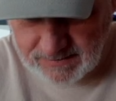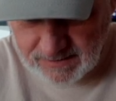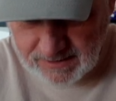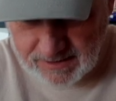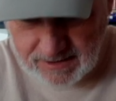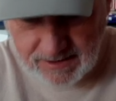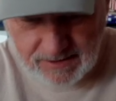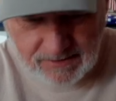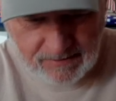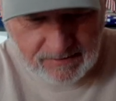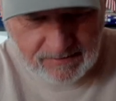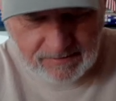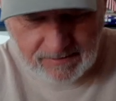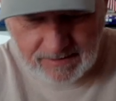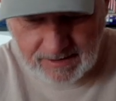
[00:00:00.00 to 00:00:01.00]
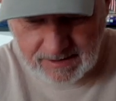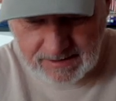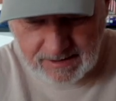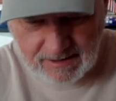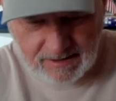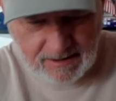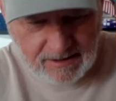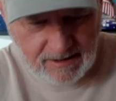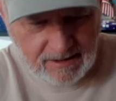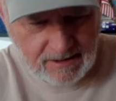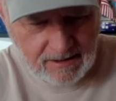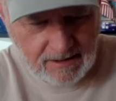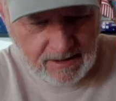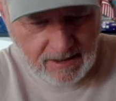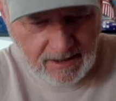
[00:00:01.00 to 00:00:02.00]
really cute. It doesn't
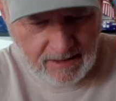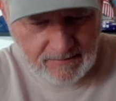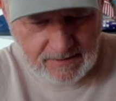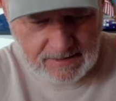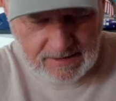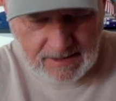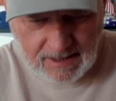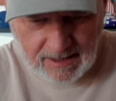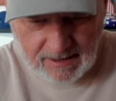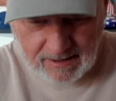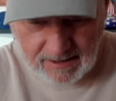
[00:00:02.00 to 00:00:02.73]
have a date